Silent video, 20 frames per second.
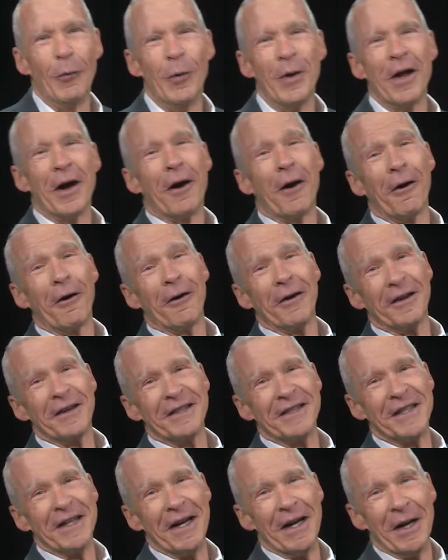we are out of
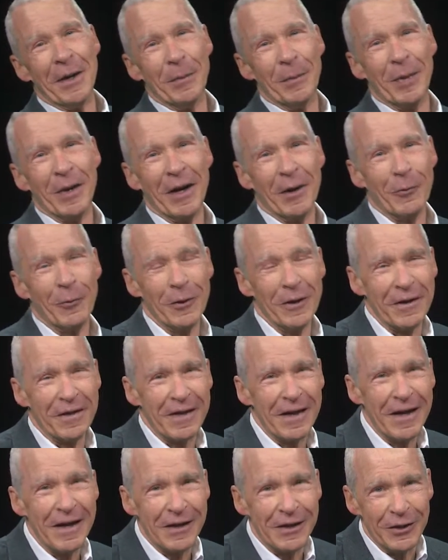time, but I want to
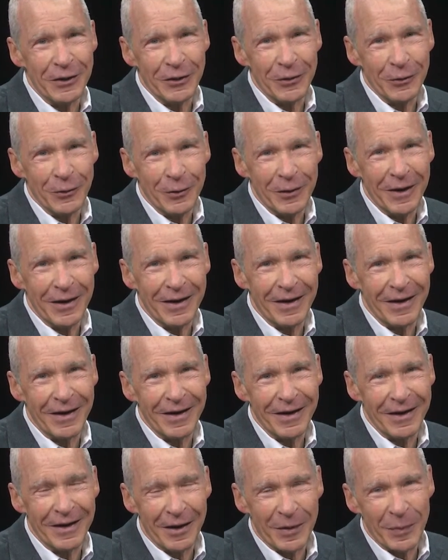thank you uh,
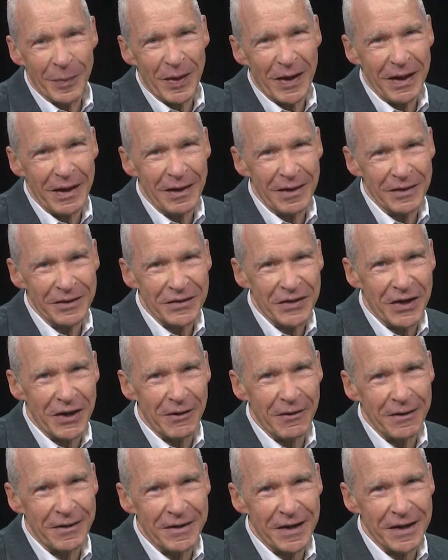and our panelists,
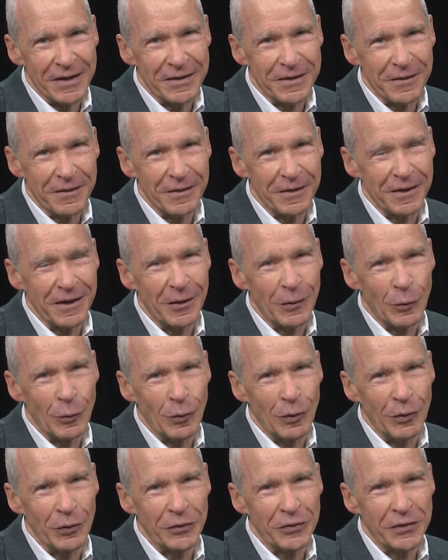Gary Tester and Donald
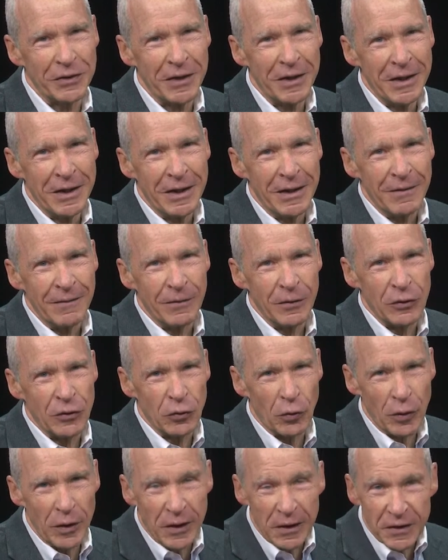Walsh, for
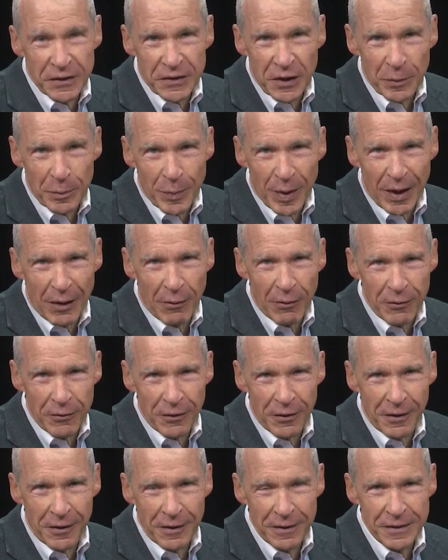joining us on Power
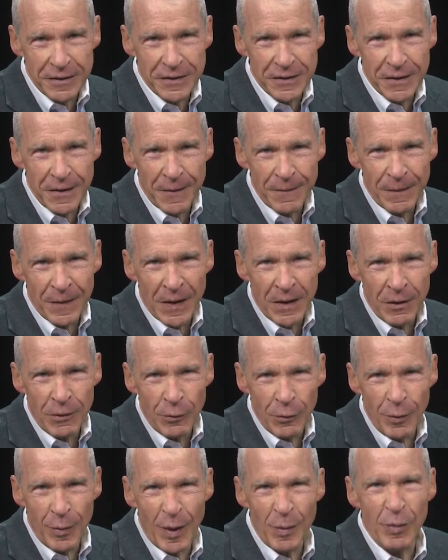Talks.
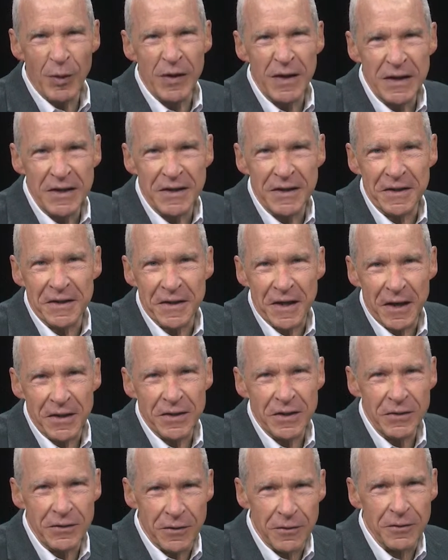Remember, these
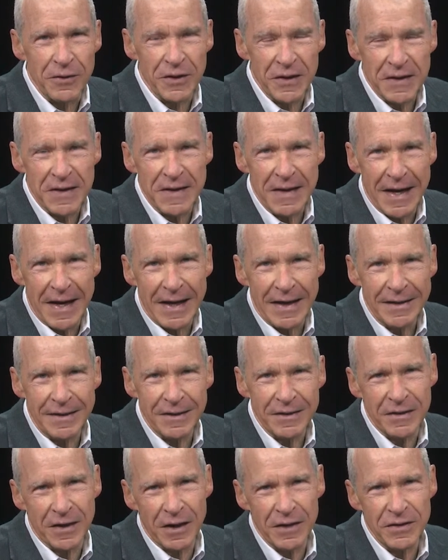discussions are just that
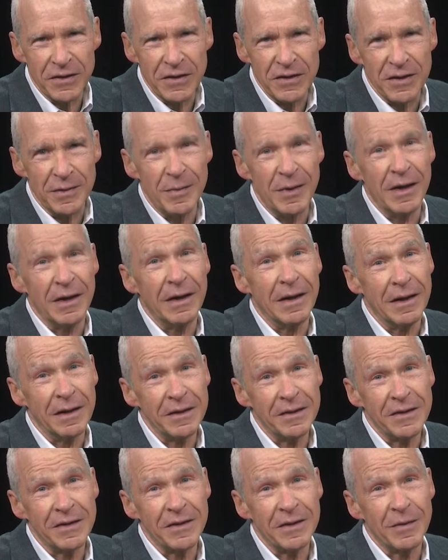discussions among
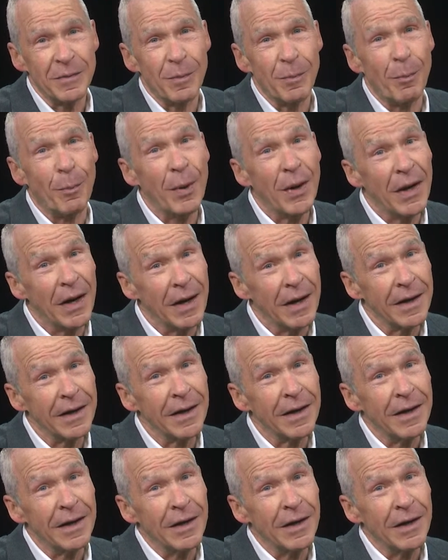us, but